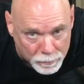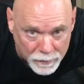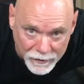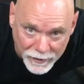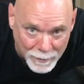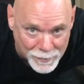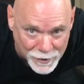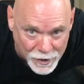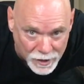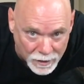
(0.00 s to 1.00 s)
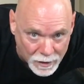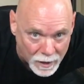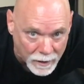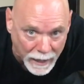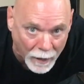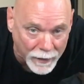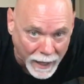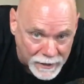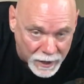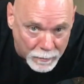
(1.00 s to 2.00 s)
in the same position. Now the
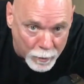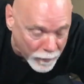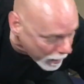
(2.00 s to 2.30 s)
guy's gonna move